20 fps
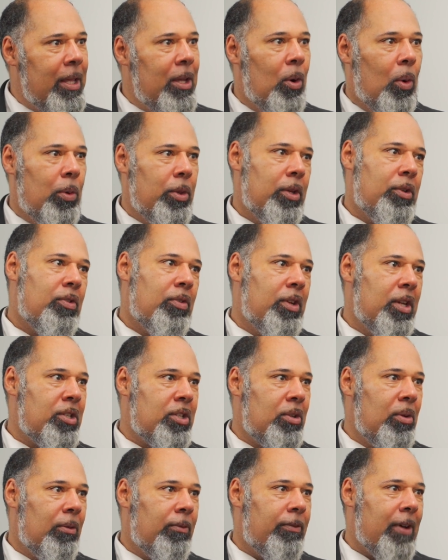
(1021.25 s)
or the
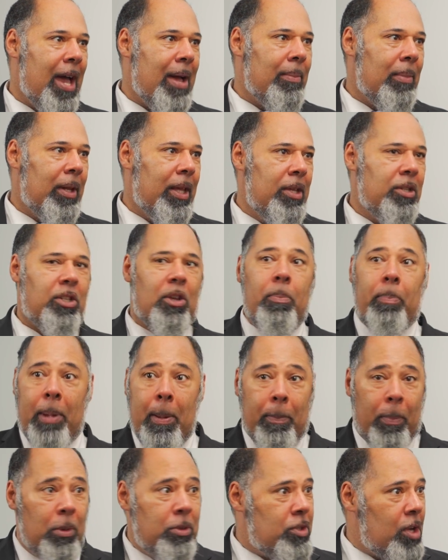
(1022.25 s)
traditional family, so
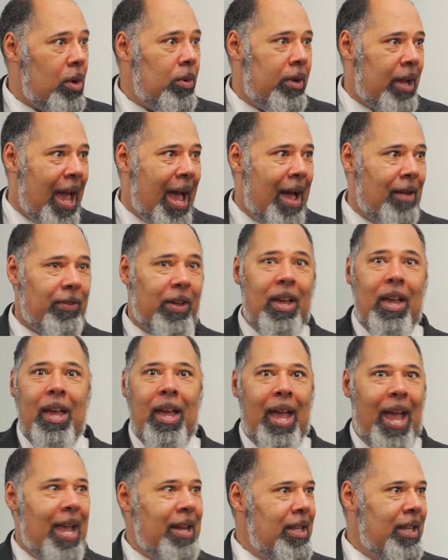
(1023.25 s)
people don't have
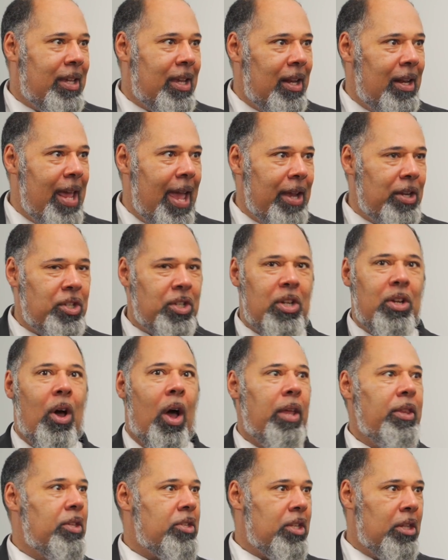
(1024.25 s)
any connection
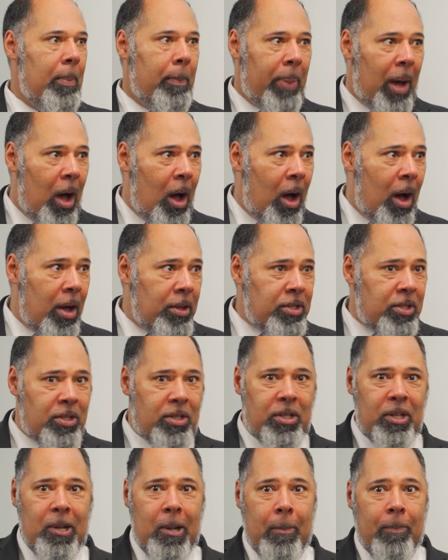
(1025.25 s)
either to the past,
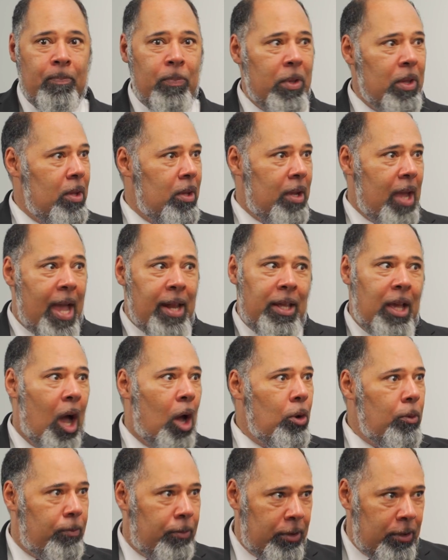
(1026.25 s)
any
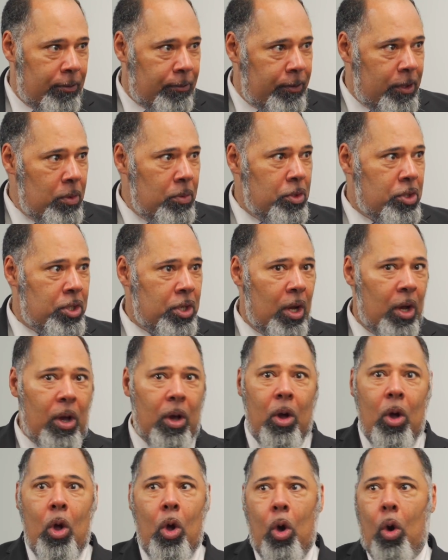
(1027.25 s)
hope for the future,
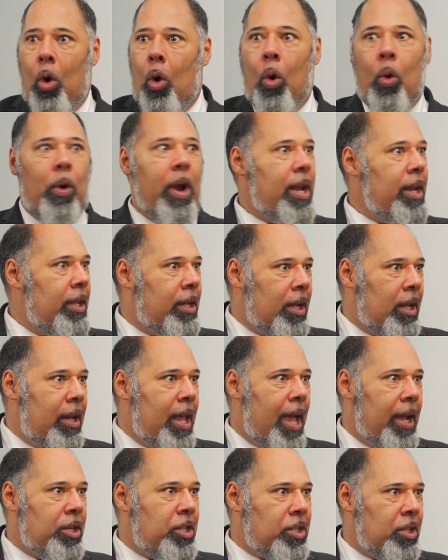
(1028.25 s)
or any
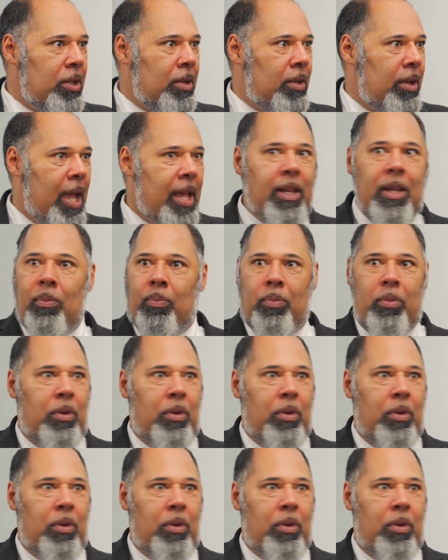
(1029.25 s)
connection, any